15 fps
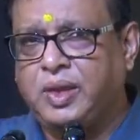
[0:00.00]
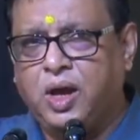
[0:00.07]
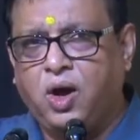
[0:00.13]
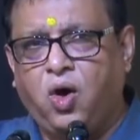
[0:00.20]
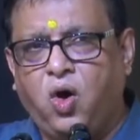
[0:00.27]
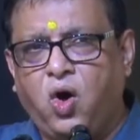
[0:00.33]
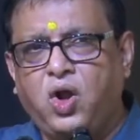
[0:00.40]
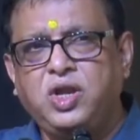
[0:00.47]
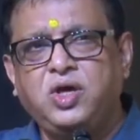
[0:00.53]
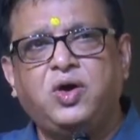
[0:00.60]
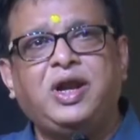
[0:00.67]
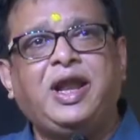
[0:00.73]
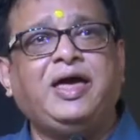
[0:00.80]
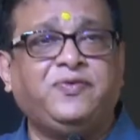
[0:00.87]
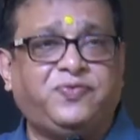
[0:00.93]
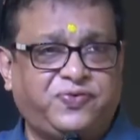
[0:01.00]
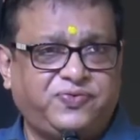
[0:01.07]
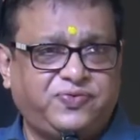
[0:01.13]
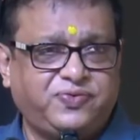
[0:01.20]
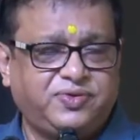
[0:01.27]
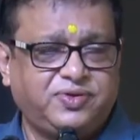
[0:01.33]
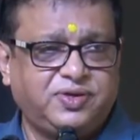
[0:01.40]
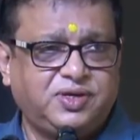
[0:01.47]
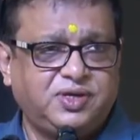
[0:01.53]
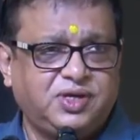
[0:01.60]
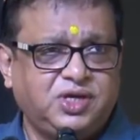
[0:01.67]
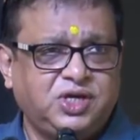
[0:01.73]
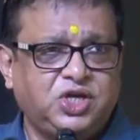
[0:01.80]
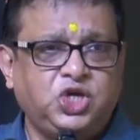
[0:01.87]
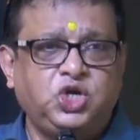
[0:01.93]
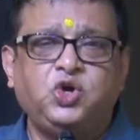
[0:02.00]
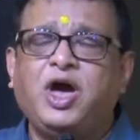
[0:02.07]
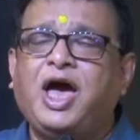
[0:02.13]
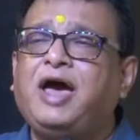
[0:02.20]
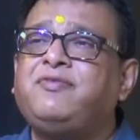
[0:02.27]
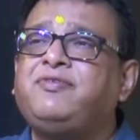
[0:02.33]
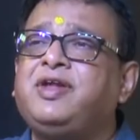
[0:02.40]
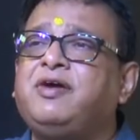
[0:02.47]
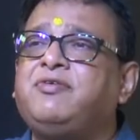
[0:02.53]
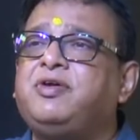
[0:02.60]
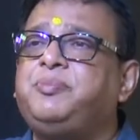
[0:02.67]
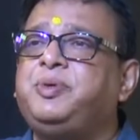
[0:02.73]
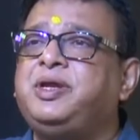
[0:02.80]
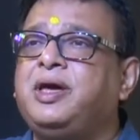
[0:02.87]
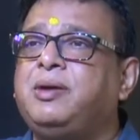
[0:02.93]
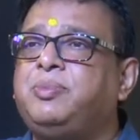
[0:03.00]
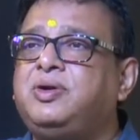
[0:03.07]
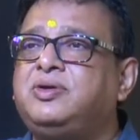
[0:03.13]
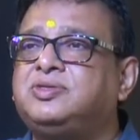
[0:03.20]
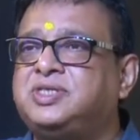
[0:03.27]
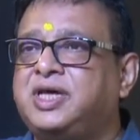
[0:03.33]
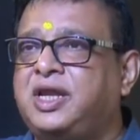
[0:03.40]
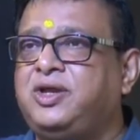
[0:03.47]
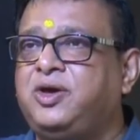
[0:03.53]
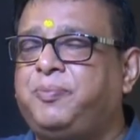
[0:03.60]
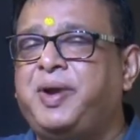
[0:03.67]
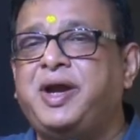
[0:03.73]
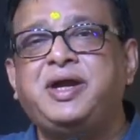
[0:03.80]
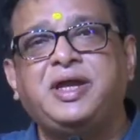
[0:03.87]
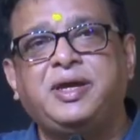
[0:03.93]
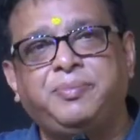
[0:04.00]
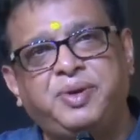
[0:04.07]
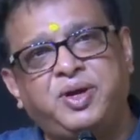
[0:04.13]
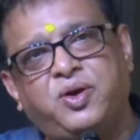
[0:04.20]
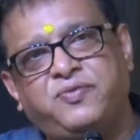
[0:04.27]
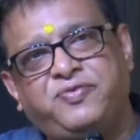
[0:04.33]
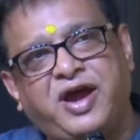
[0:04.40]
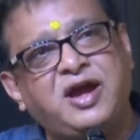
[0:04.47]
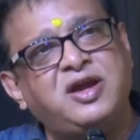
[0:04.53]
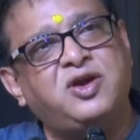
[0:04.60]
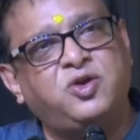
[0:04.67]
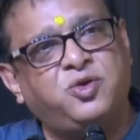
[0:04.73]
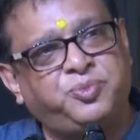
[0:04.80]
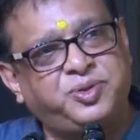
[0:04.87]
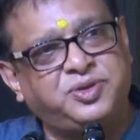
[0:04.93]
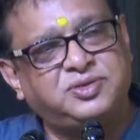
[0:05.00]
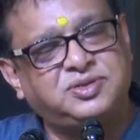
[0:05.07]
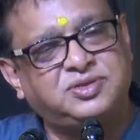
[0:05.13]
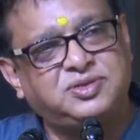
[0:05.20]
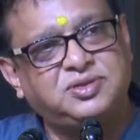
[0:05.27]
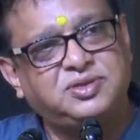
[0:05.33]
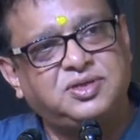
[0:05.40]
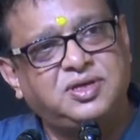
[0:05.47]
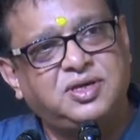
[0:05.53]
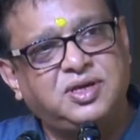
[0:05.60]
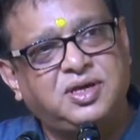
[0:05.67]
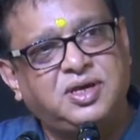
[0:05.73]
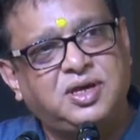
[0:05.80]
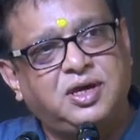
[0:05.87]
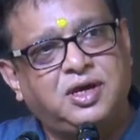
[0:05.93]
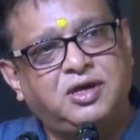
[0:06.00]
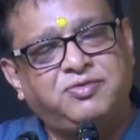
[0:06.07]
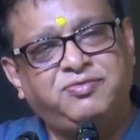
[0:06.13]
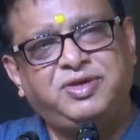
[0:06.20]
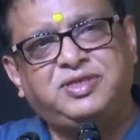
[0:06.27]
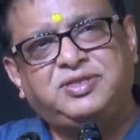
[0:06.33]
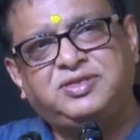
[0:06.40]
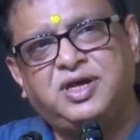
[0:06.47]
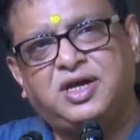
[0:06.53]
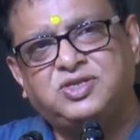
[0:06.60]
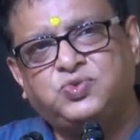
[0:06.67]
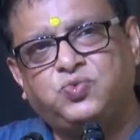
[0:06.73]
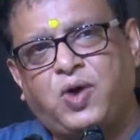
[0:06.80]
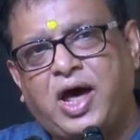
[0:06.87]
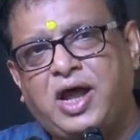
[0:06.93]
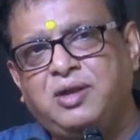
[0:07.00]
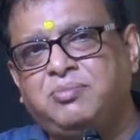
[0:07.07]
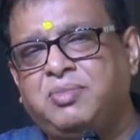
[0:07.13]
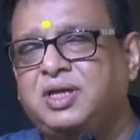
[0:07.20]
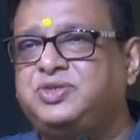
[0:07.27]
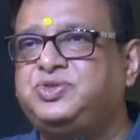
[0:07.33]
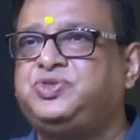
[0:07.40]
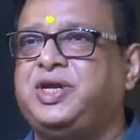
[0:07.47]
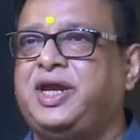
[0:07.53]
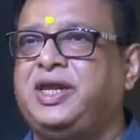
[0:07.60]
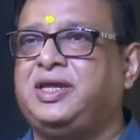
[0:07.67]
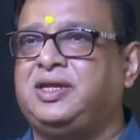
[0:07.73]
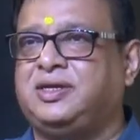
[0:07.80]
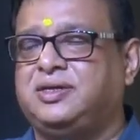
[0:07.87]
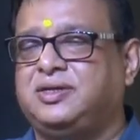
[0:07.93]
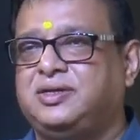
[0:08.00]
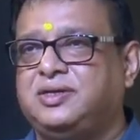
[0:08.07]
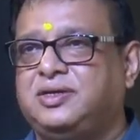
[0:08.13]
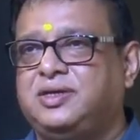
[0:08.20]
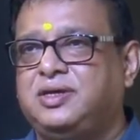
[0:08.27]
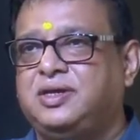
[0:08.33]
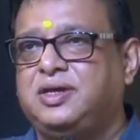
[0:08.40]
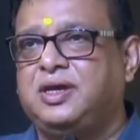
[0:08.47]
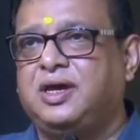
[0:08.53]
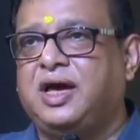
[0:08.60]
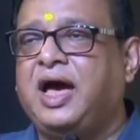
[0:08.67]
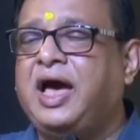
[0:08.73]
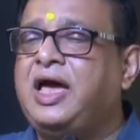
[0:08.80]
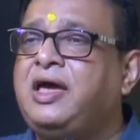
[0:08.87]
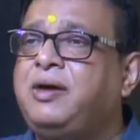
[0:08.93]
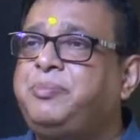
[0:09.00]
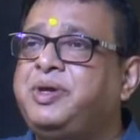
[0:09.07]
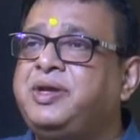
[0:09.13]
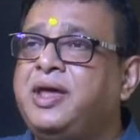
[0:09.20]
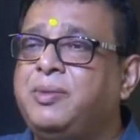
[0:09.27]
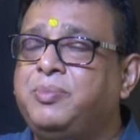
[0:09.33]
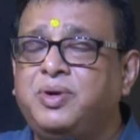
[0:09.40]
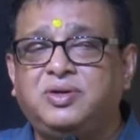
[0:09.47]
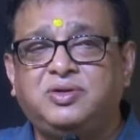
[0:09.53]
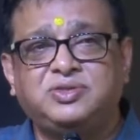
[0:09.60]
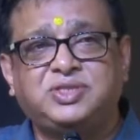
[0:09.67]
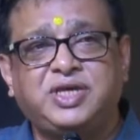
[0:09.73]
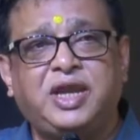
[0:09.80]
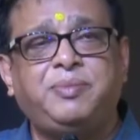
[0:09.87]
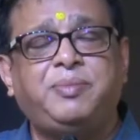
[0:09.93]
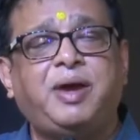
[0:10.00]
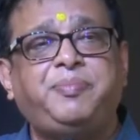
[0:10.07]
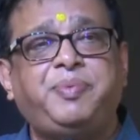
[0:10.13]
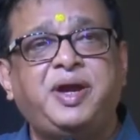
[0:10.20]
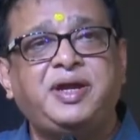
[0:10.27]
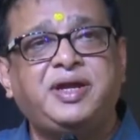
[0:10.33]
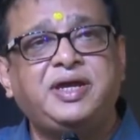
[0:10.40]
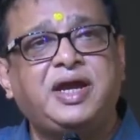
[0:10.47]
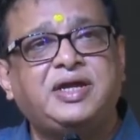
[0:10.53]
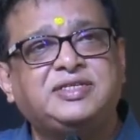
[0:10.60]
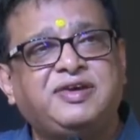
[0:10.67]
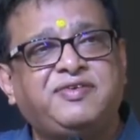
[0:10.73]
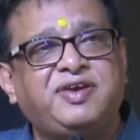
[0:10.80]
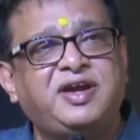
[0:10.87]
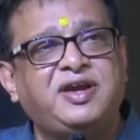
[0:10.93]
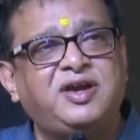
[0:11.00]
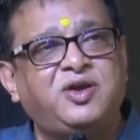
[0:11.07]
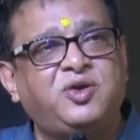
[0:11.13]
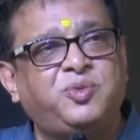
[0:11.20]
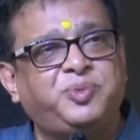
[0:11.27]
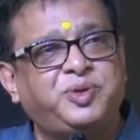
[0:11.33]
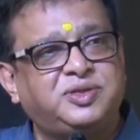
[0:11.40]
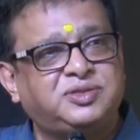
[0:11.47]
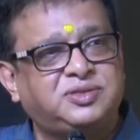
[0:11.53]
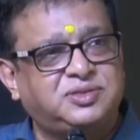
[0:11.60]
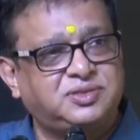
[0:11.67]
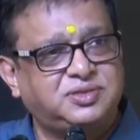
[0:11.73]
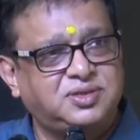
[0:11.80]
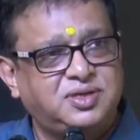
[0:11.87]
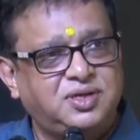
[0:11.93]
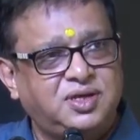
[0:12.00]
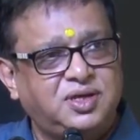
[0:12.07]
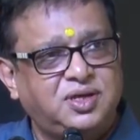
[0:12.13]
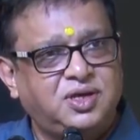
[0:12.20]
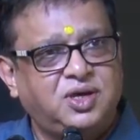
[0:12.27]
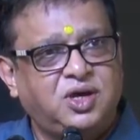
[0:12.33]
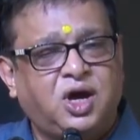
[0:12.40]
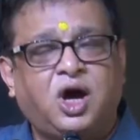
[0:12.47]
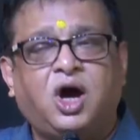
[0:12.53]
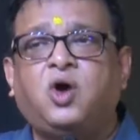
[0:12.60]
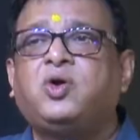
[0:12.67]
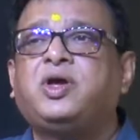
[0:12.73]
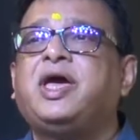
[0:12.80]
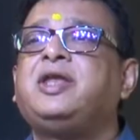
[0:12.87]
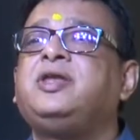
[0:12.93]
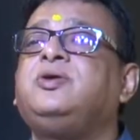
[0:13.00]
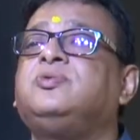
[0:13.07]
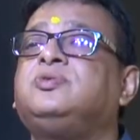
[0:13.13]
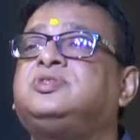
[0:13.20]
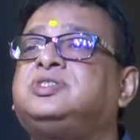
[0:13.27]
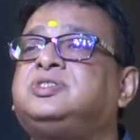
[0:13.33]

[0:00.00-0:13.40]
all your life, you have never been able to sell your painting beyond 500 rupees. With just one month training, I have been able to sell my painting at 700 rupees. How can you